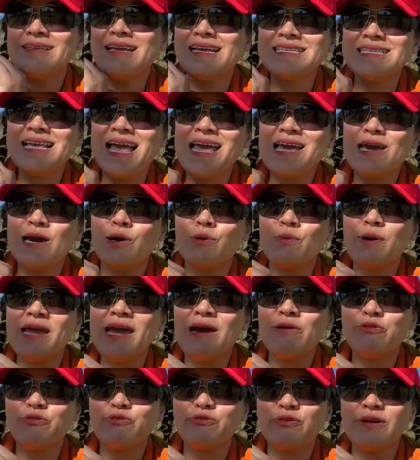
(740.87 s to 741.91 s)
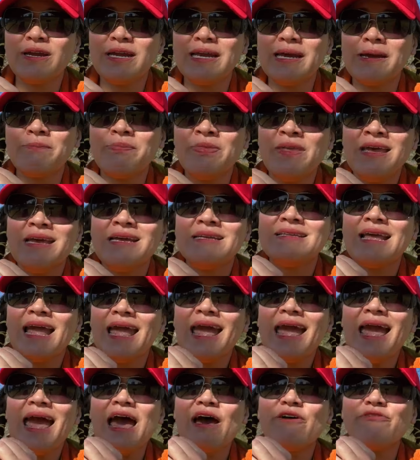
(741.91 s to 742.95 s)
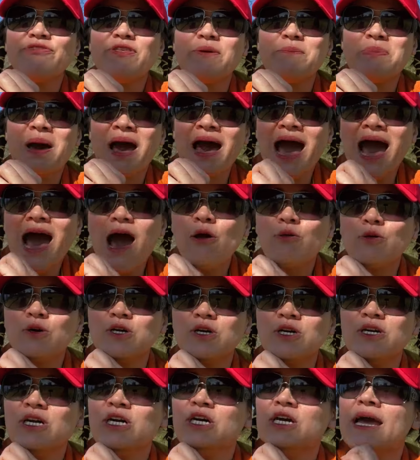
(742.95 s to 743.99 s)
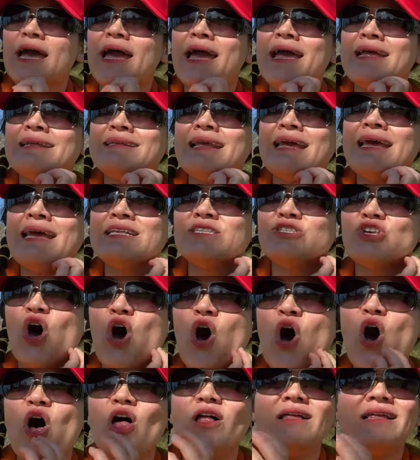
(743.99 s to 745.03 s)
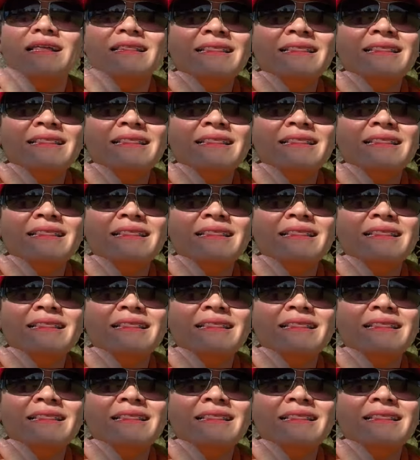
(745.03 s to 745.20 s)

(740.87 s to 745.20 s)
they take away our freedom. They have the power and it's all